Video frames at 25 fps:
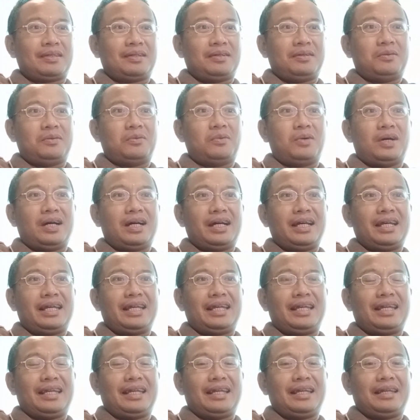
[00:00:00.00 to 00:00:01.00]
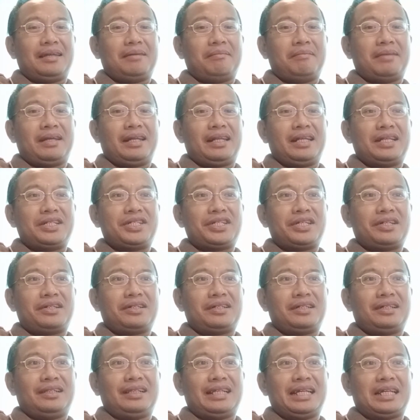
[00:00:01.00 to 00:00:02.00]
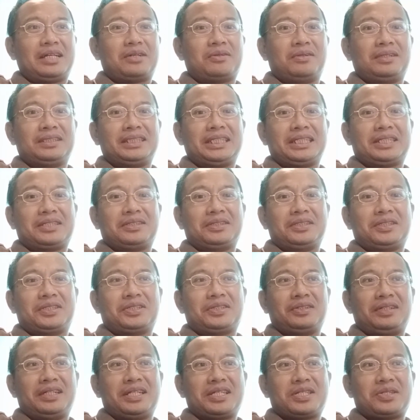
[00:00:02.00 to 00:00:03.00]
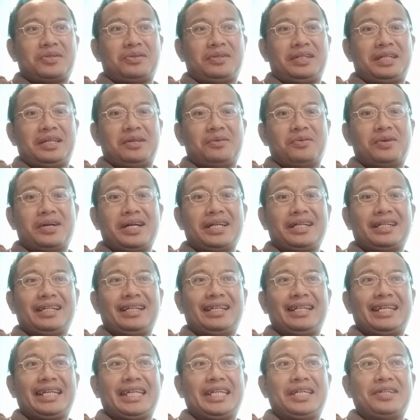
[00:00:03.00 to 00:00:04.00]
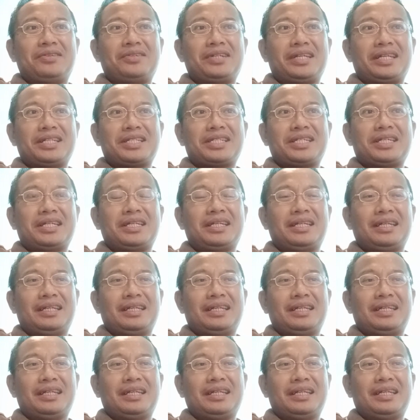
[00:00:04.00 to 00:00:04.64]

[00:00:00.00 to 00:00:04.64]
why managerial and quality control is only one learning unit,